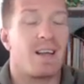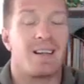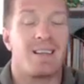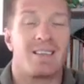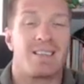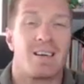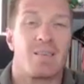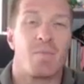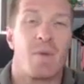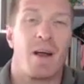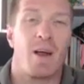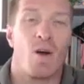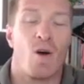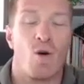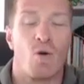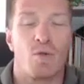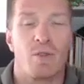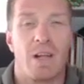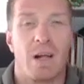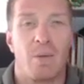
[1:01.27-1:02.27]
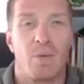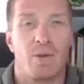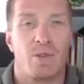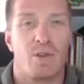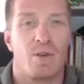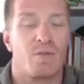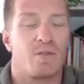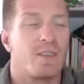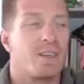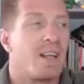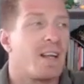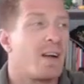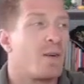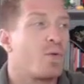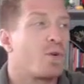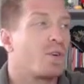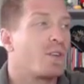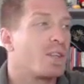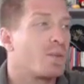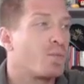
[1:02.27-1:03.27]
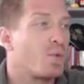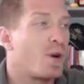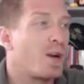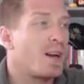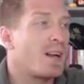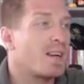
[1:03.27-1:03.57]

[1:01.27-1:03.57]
and these are my own W's of the Day awarded